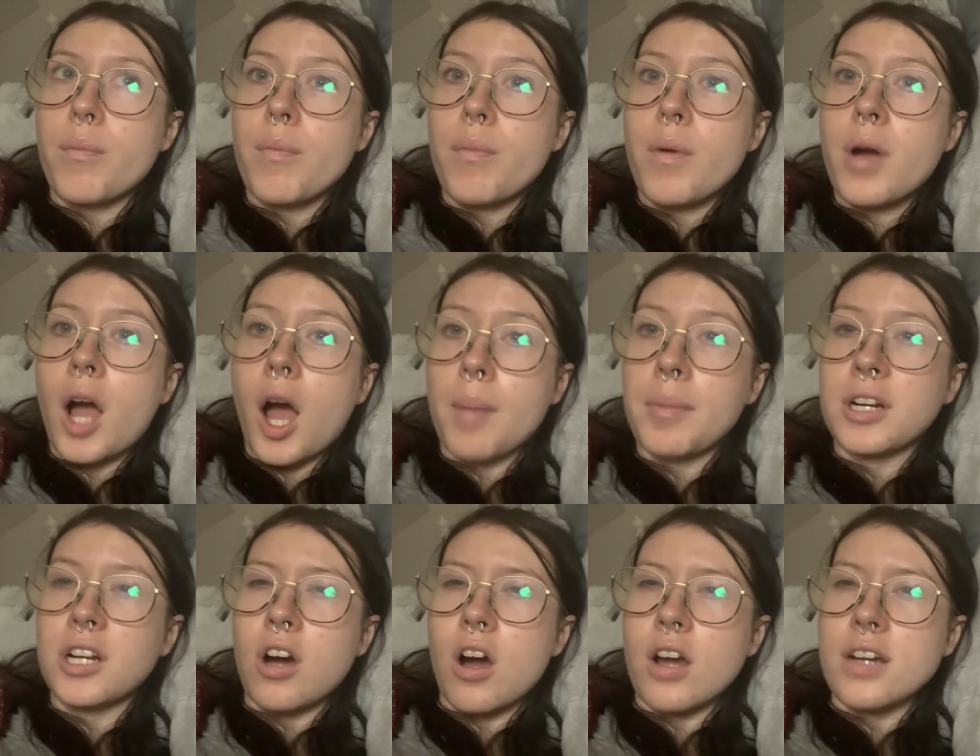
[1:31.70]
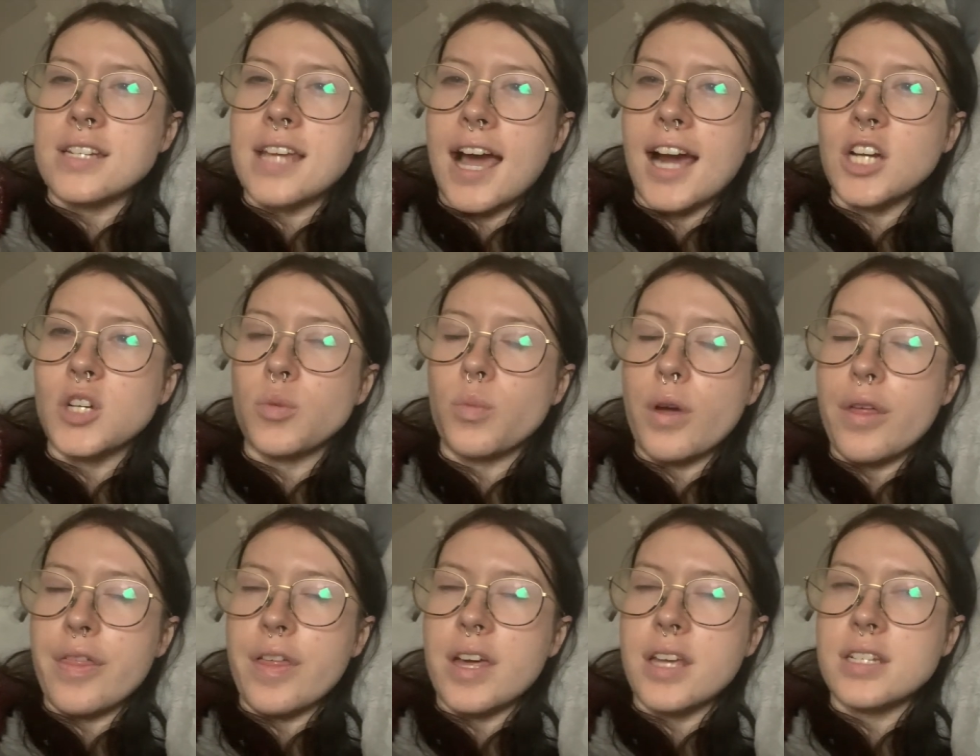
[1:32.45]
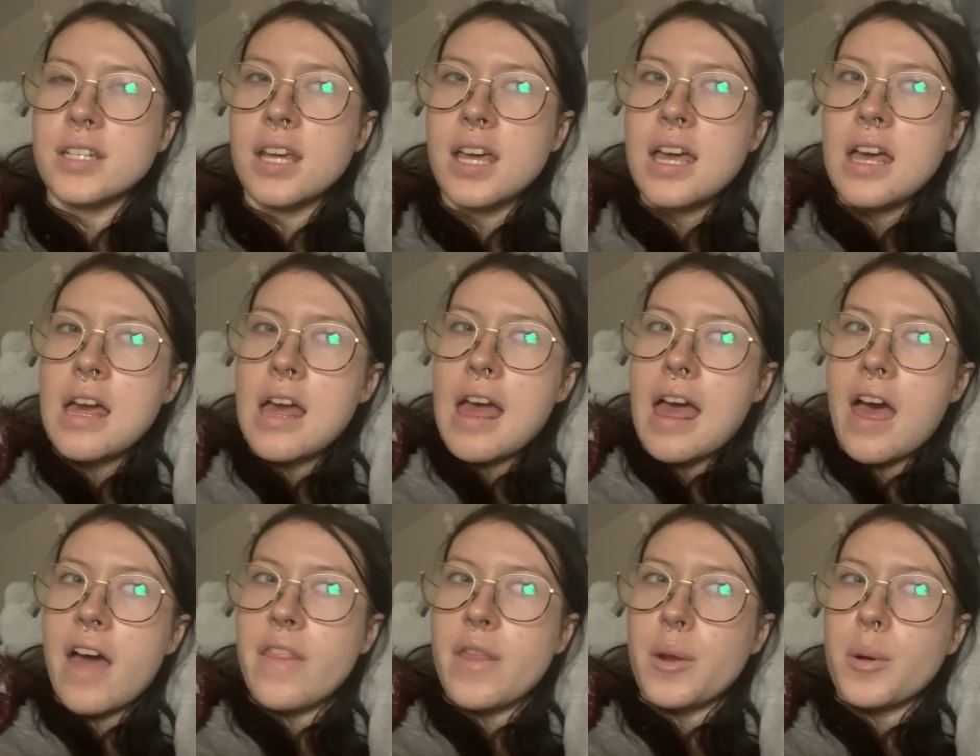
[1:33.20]
come in contact with it
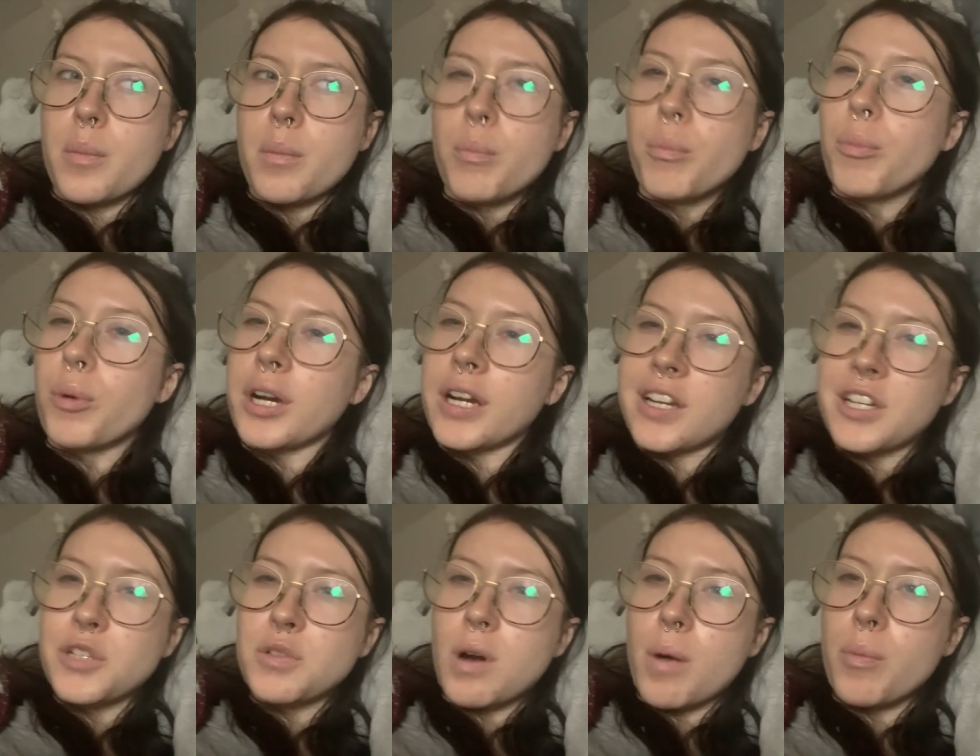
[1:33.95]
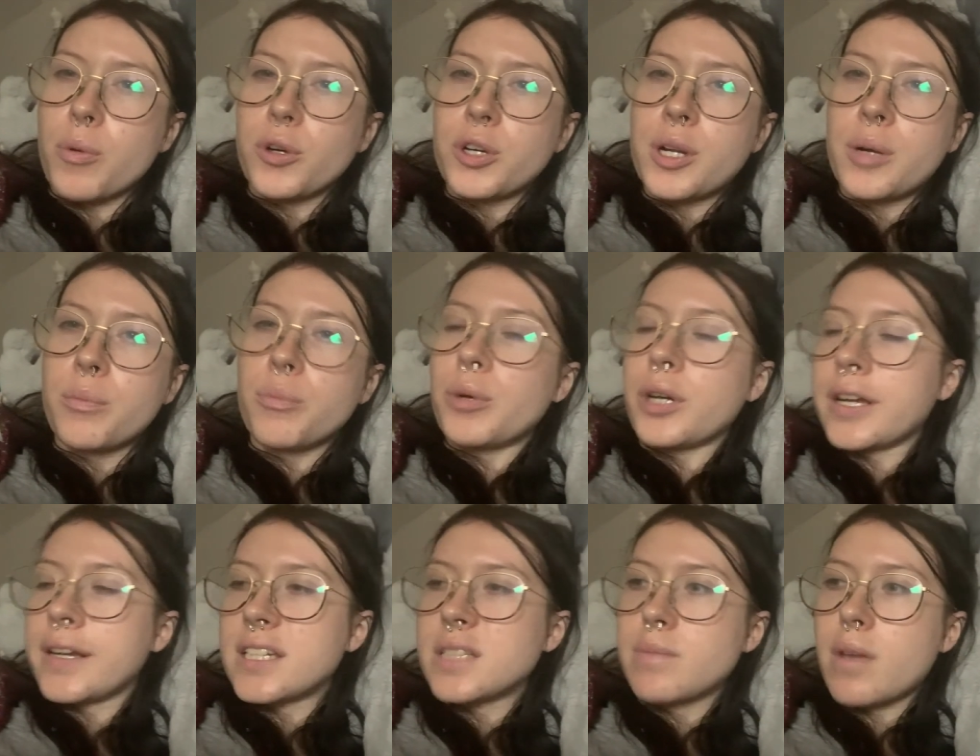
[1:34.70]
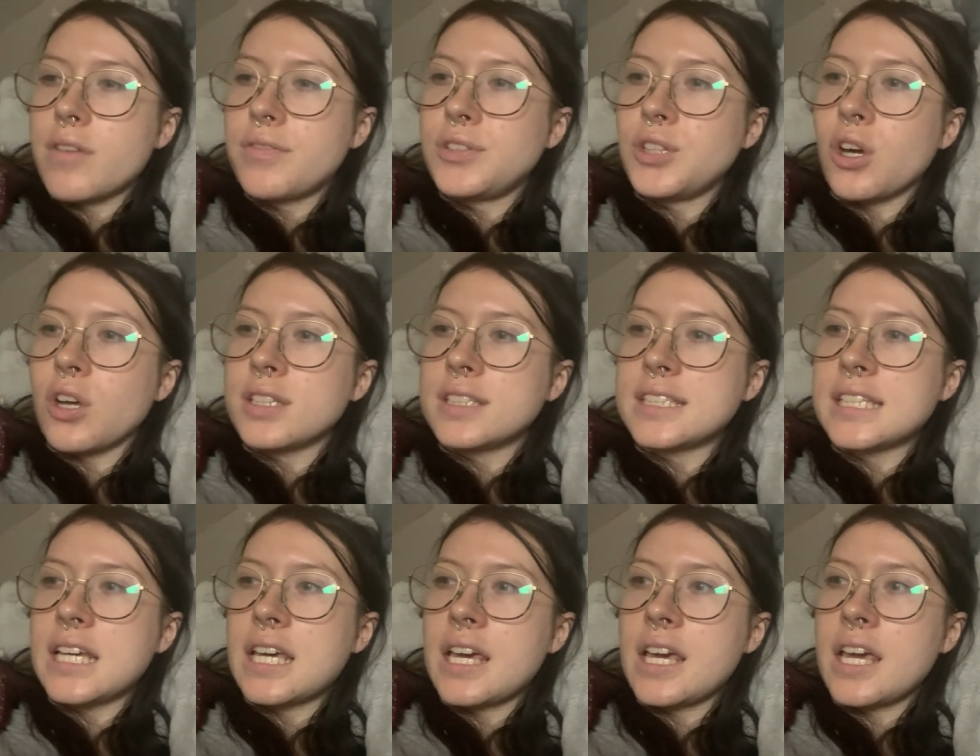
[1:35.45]
and then bring it to Alberta, bring it to my
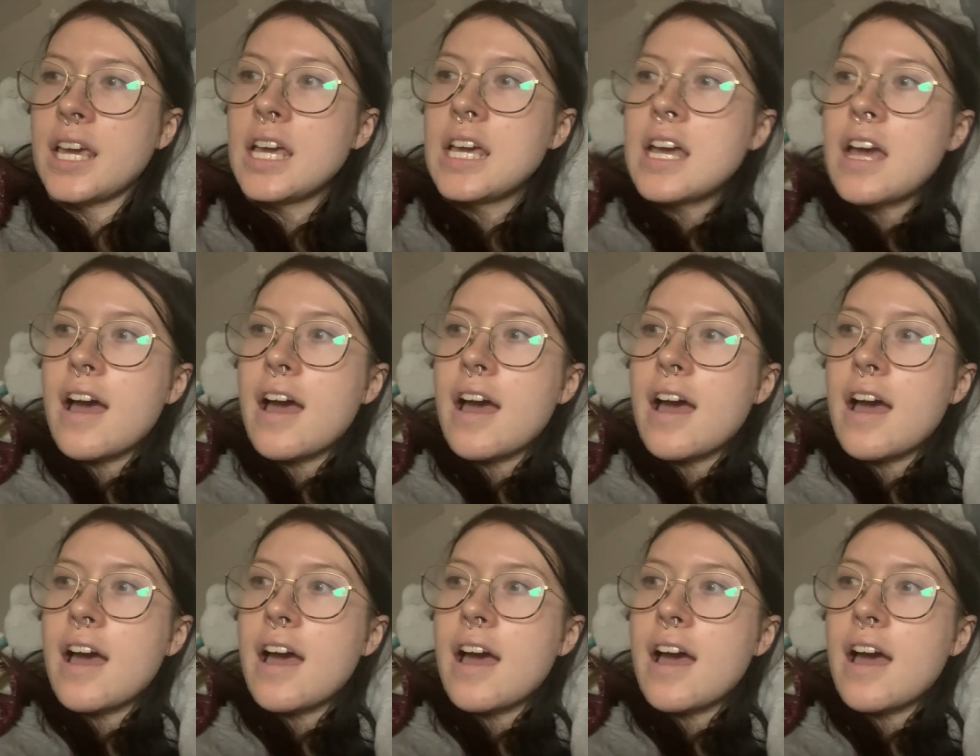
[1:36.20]
fiance,